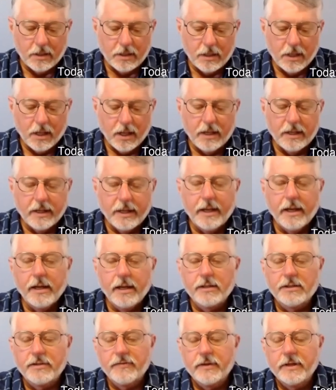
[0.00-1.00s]
an
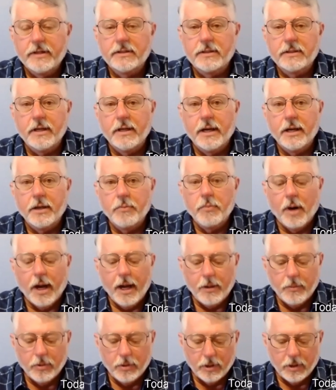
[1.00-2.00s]
ESV study
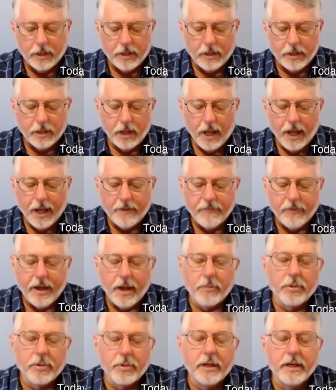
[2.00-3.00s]
Bible, and a Life
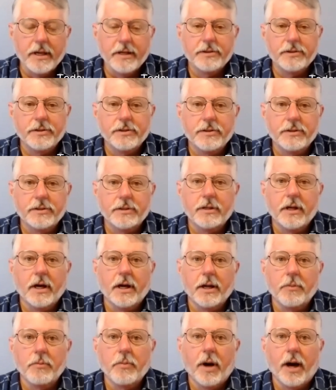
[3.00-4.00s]
Application Study
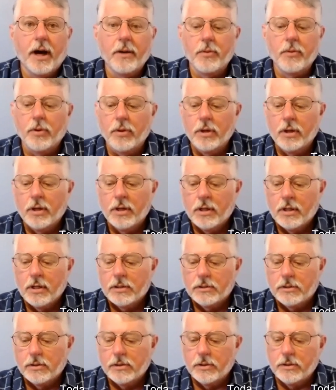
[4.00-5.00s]
Bible.
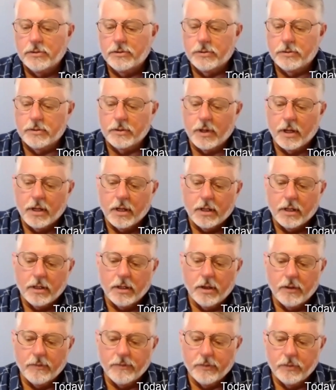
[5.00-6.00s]
So those,
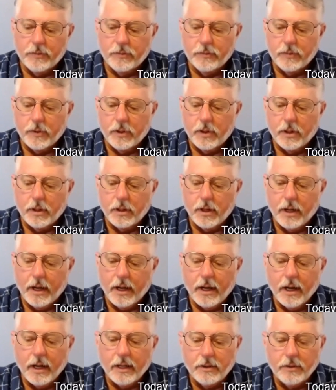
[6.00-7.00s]
if you,
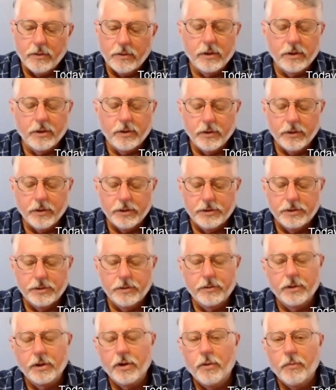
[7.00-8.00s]
and I do encourage you
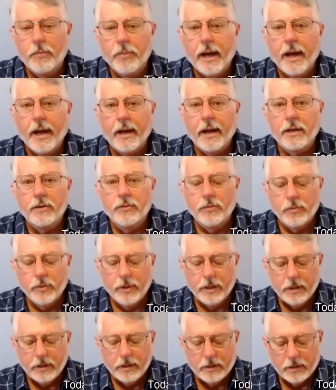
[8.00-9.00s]
to go back and
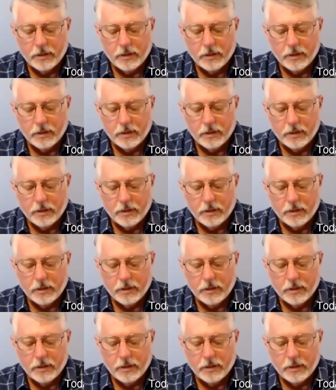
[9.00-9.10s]
read